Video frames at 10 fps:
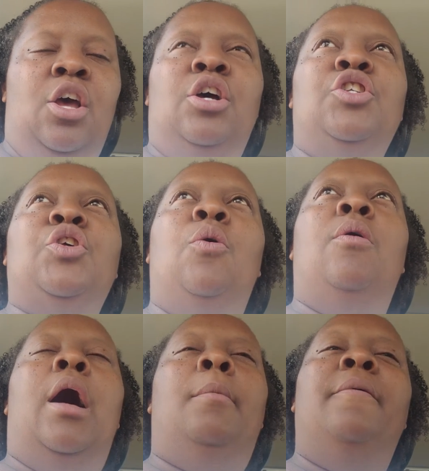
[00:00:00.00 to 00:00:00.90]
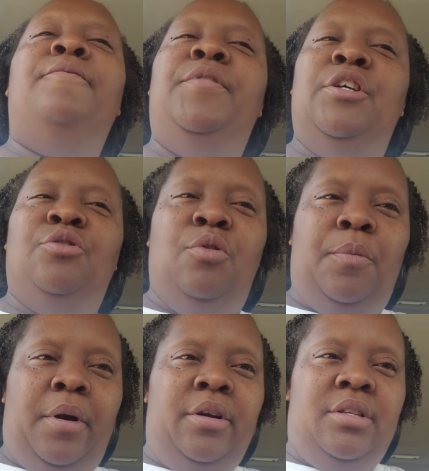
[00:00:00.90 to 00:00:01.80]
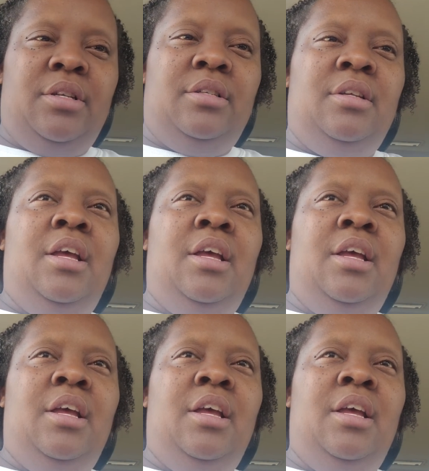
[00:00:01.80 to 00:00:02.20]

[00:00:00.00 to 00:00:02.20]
So I'm a visual person,